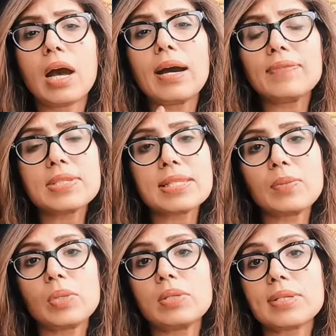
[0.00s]
obviously
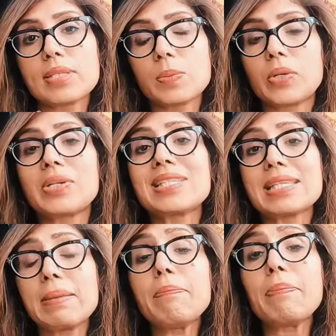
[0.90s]
we'll experience
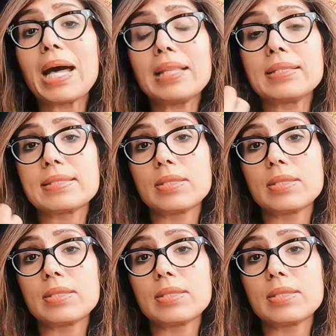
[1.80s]
imbalance